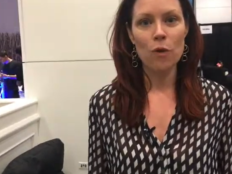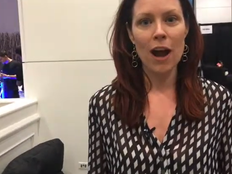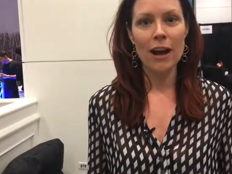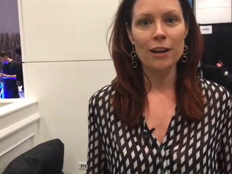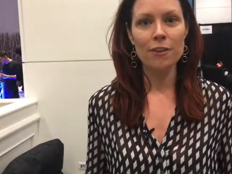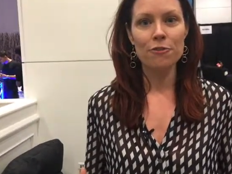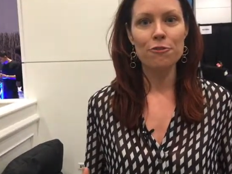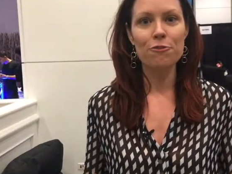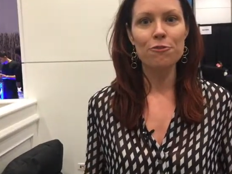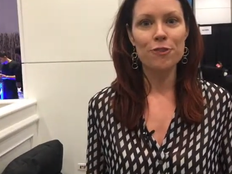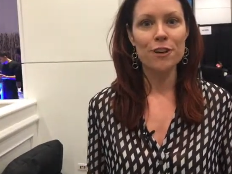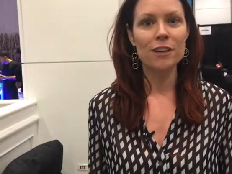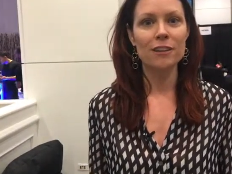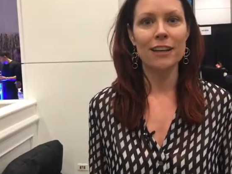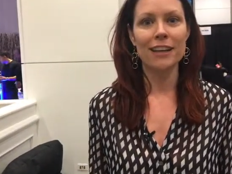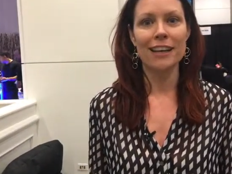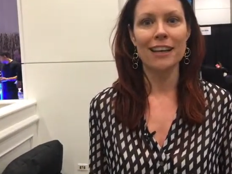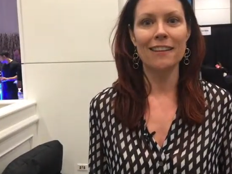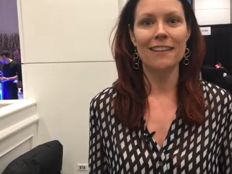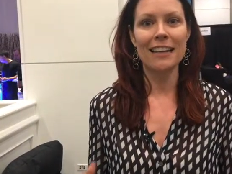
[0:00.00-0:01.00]
I could feel
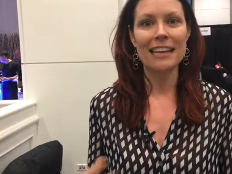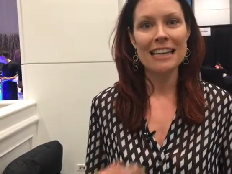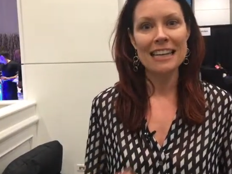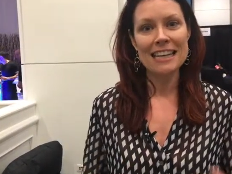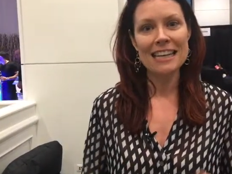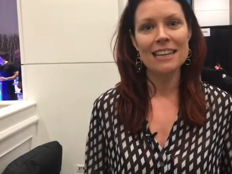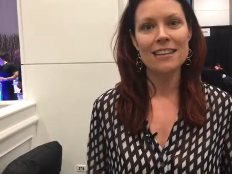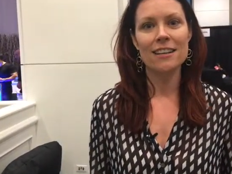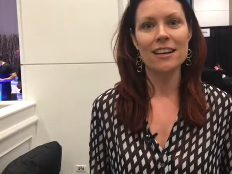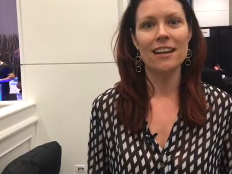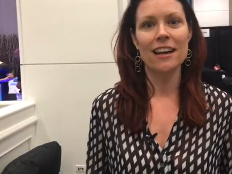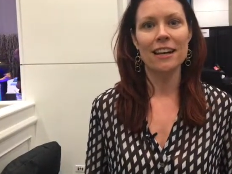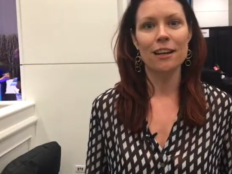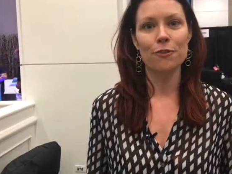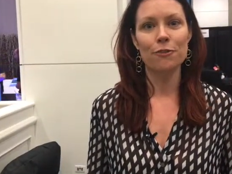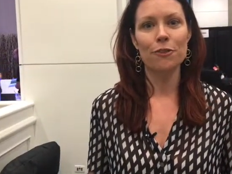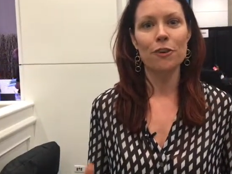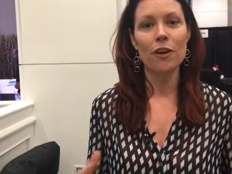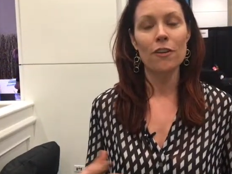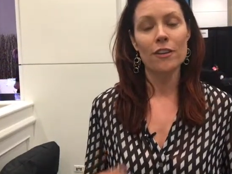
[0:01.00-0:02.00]
it in the heat and I
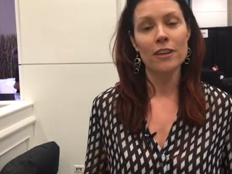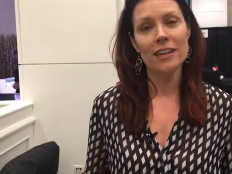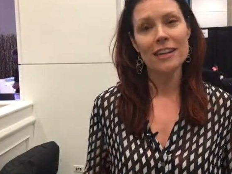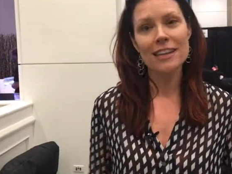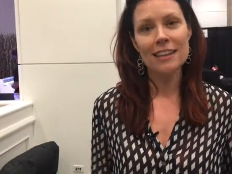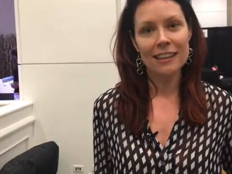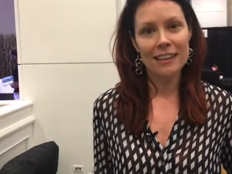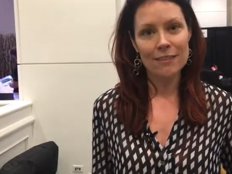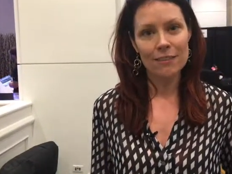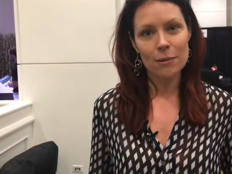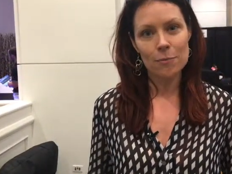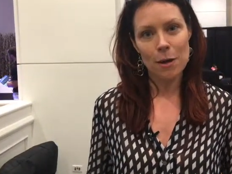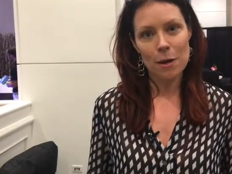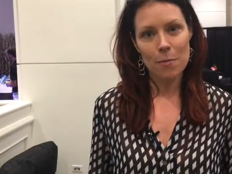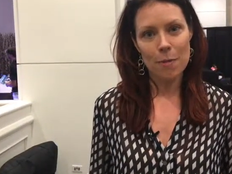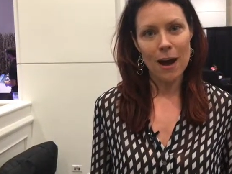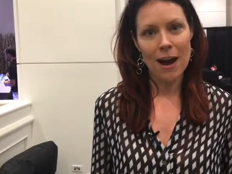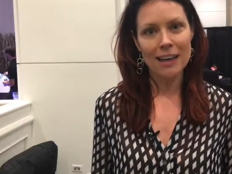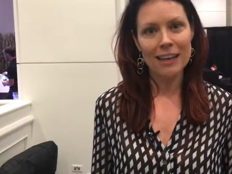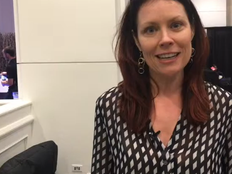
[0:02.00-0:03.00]
could feel the heat leaving my
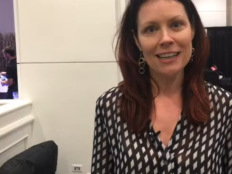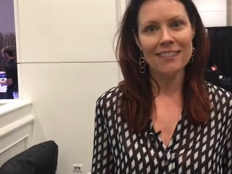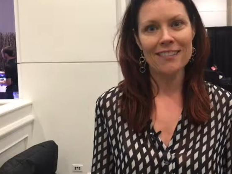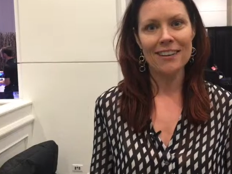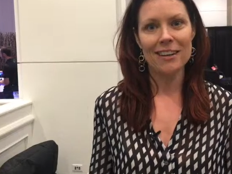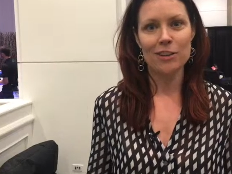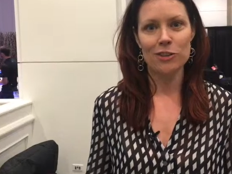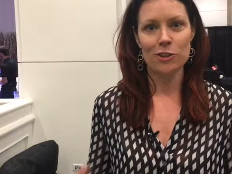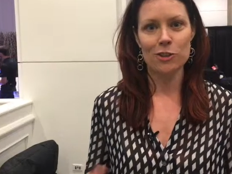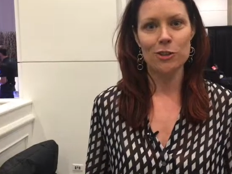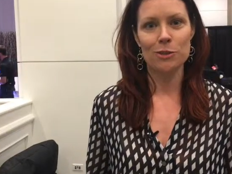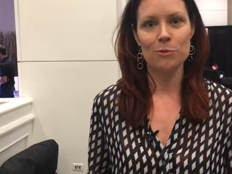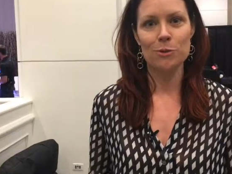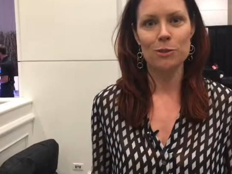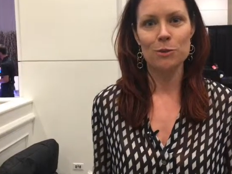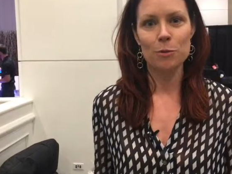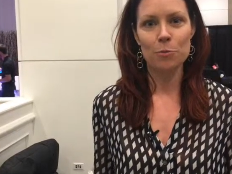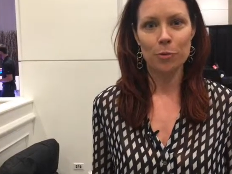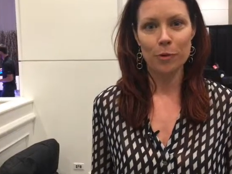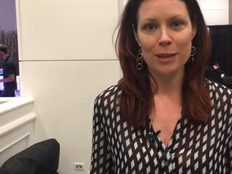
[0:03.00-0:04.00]
body. And then it just
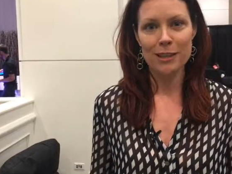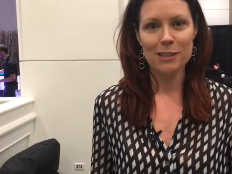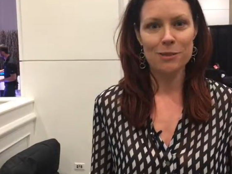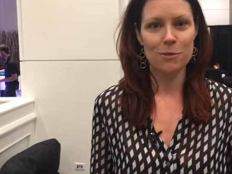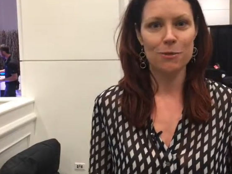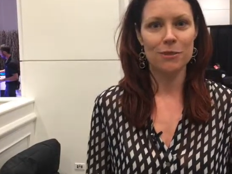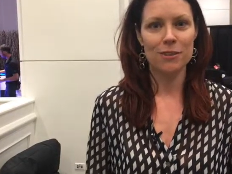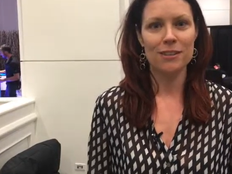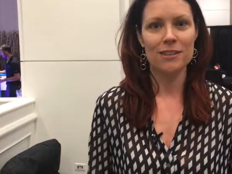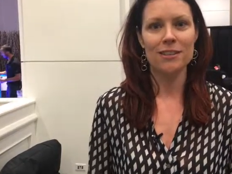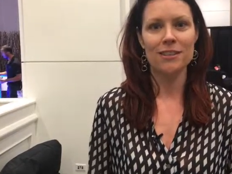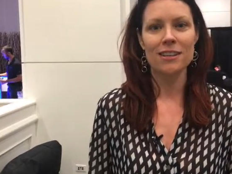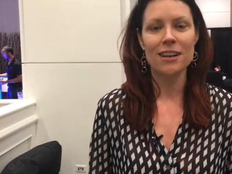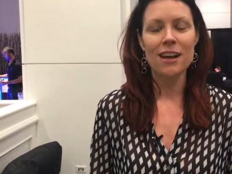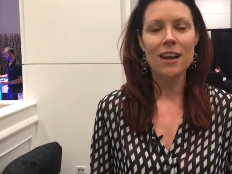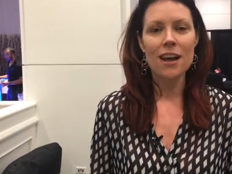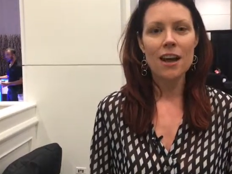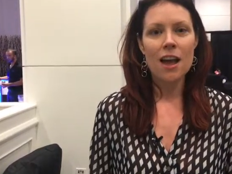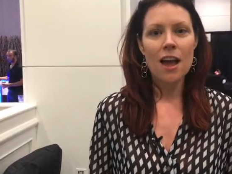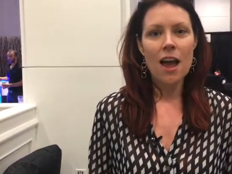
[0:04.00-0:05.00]
was replaced with this
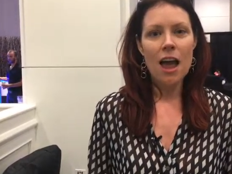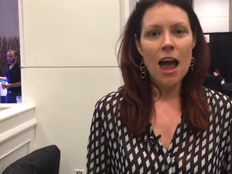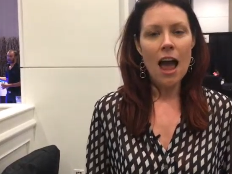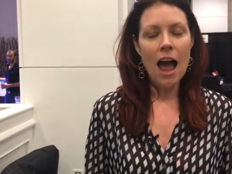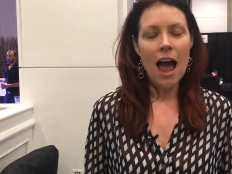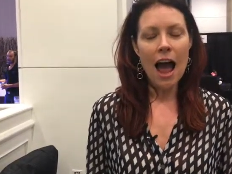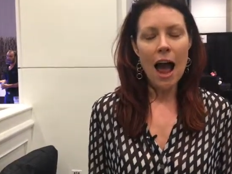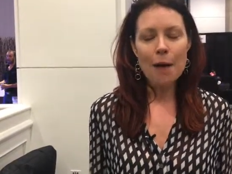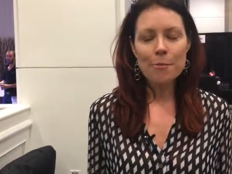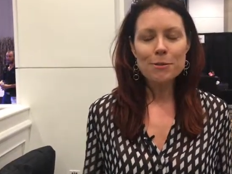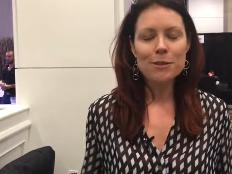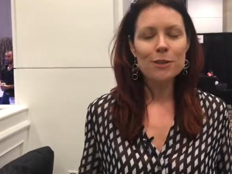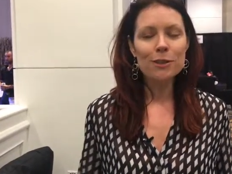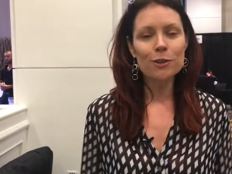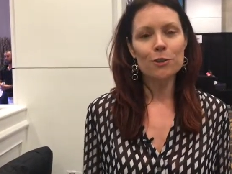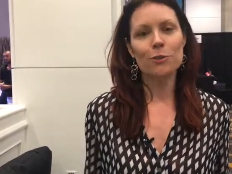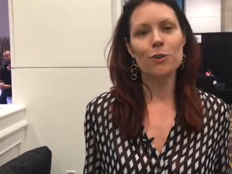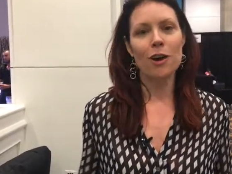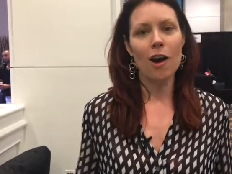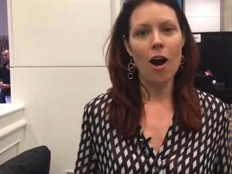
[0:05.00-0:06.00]

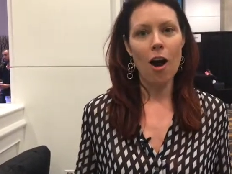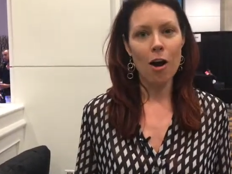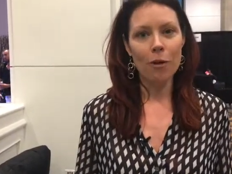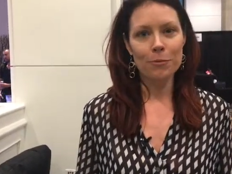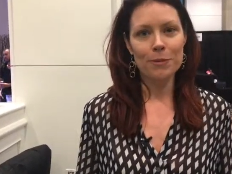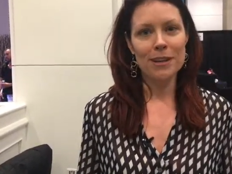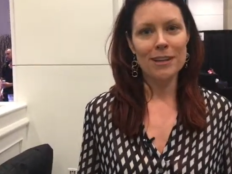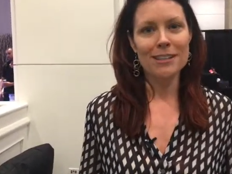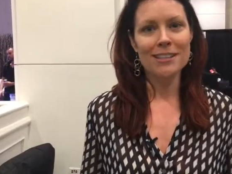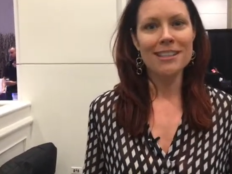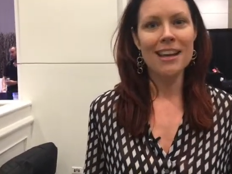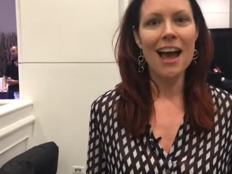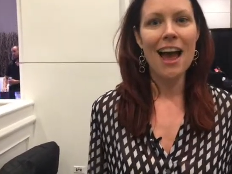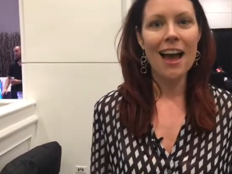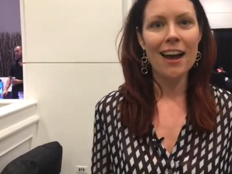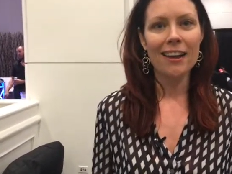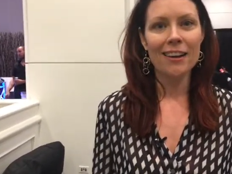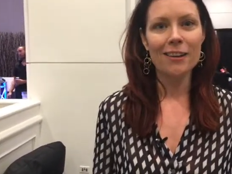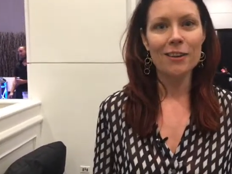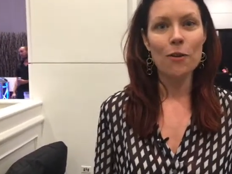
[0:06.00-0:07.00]
absolute calmness.
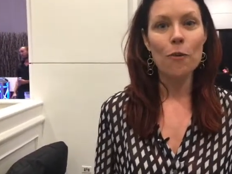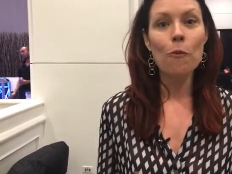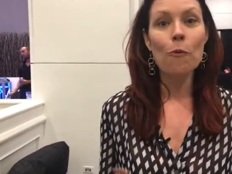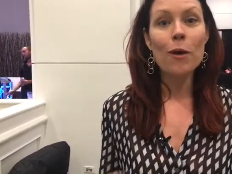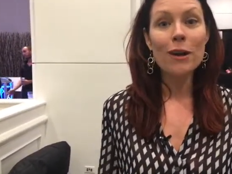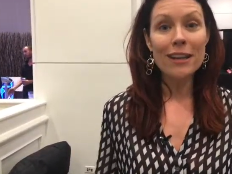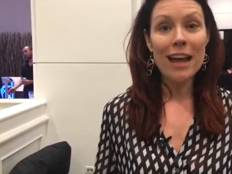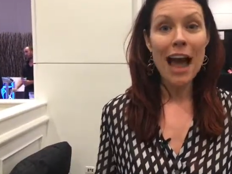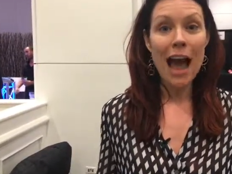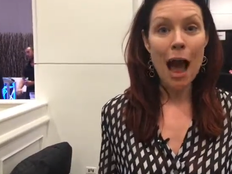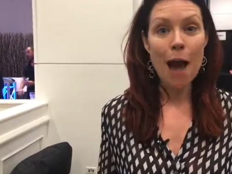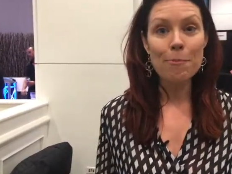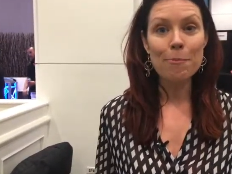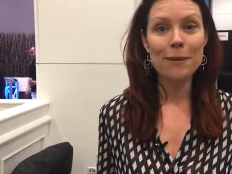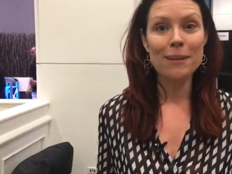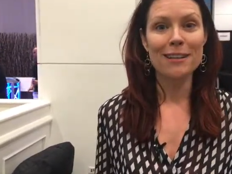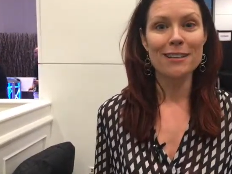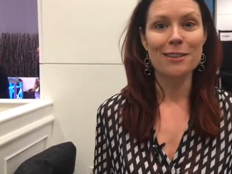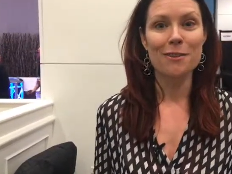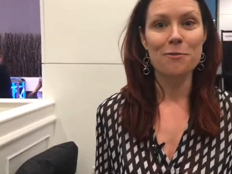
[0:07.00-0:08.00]
And what
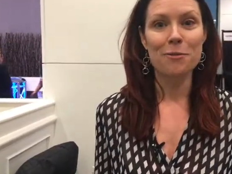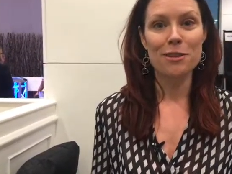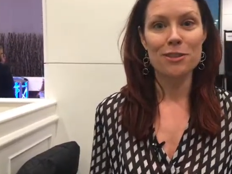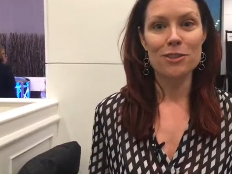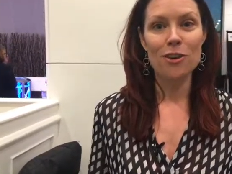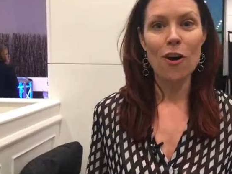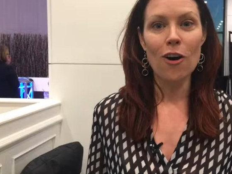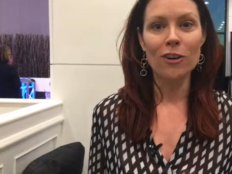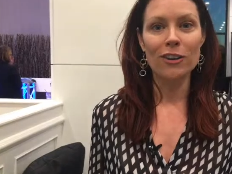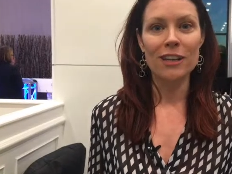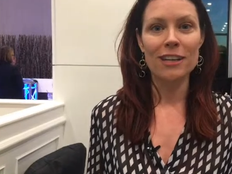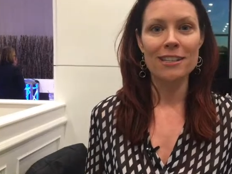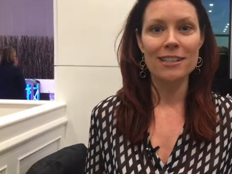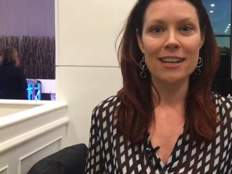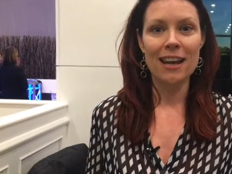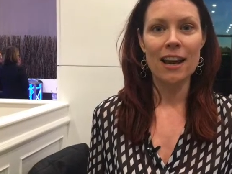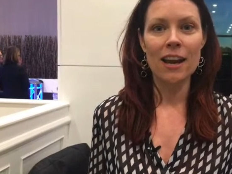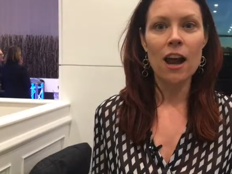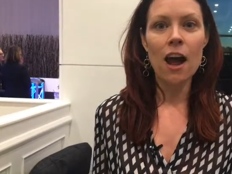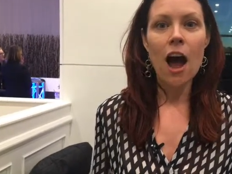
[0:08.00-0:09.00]
happened as a result is
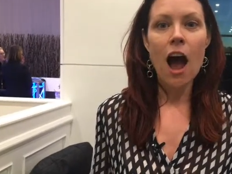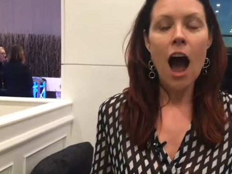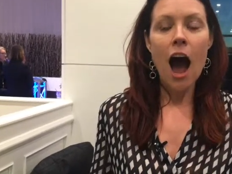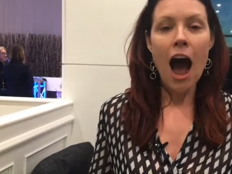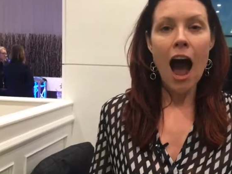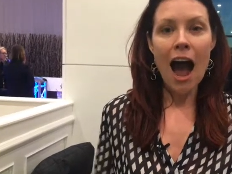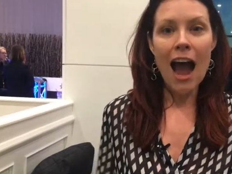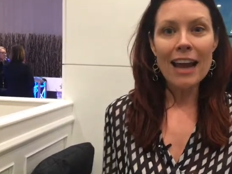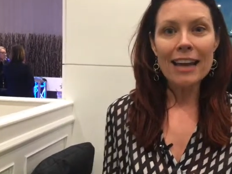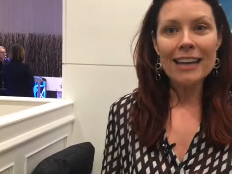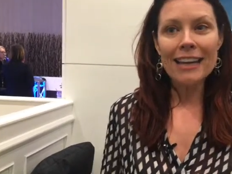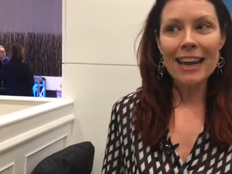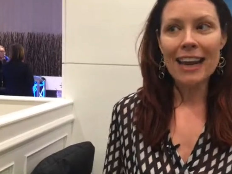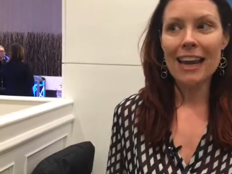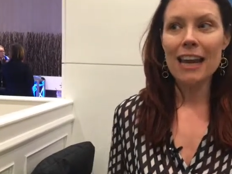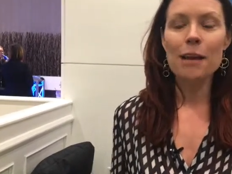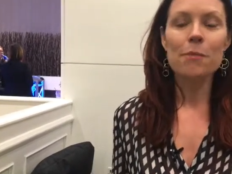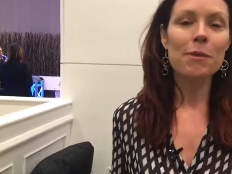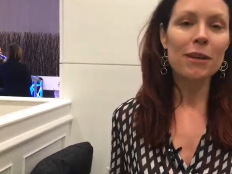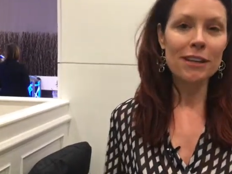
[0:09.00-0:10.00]
that I
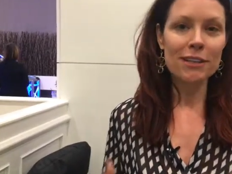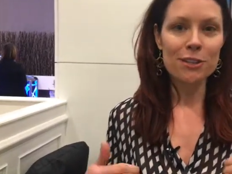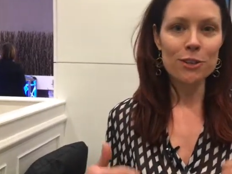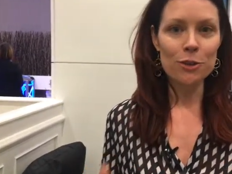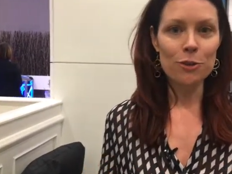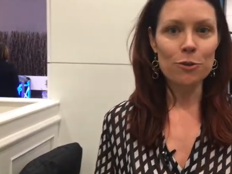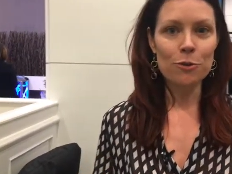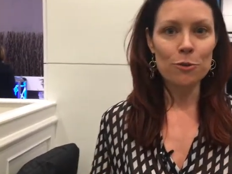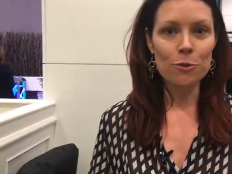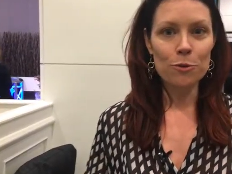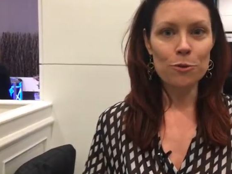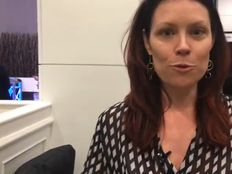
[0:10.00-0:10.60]
came into